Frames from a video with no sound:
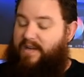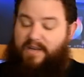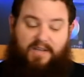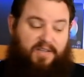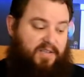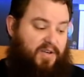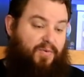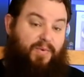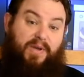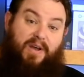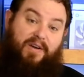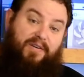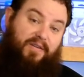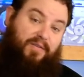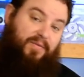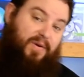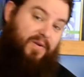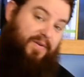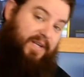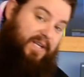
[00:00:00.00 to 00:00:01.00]
So we're going to
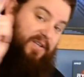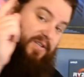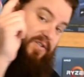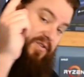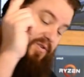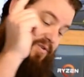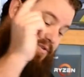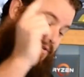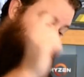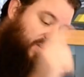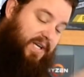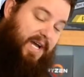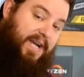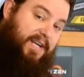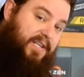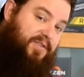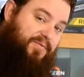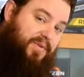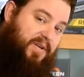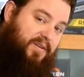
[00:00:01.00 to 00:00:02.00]
throw it into
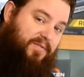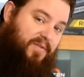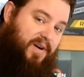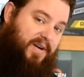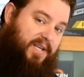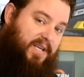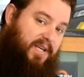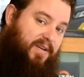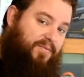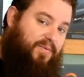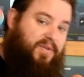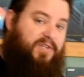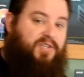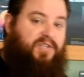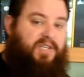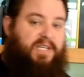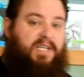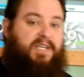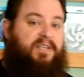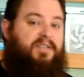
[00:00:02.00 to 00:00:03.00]
Katie's rig right here,
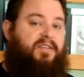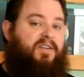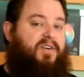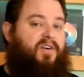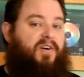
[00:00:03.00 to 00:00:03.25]
which is an